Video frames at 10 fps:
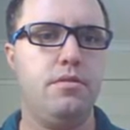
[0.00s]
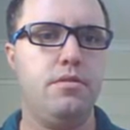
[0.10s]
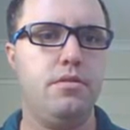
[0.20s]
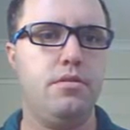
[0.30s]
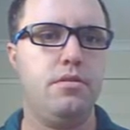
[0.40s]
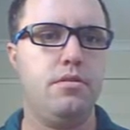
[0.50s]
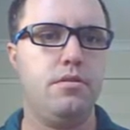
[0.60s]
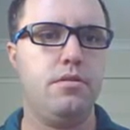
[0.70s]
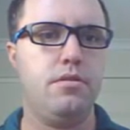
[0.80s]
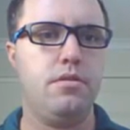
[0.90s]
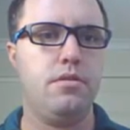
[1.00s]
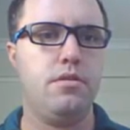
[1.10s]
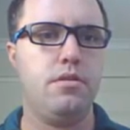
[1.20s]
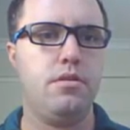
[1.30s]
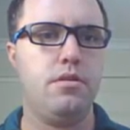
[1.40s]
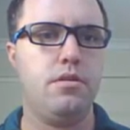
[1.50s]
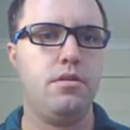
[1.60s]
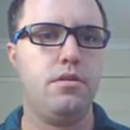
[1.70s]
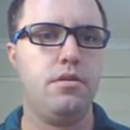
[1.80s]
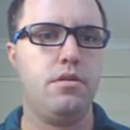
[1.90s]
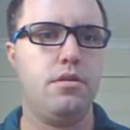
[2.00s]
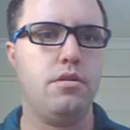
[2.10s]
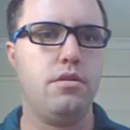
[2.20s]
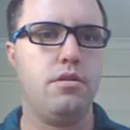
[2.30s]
Nobody speaks.